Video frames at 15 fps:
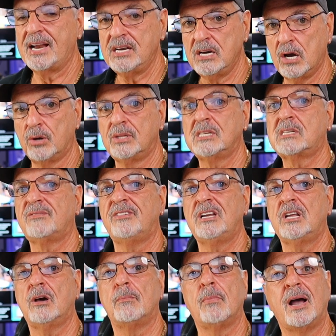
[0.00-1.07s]
I know this
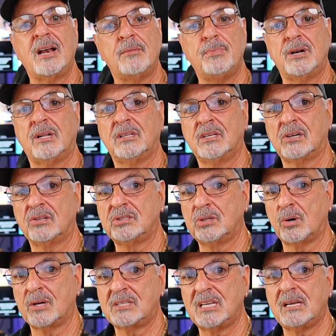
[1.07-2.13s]
video might have been a little
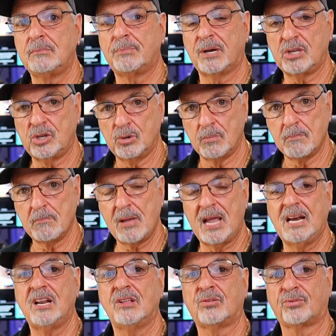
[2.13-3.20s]
daunting, but you
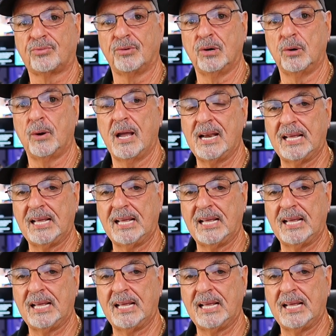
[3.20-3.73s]
made it through.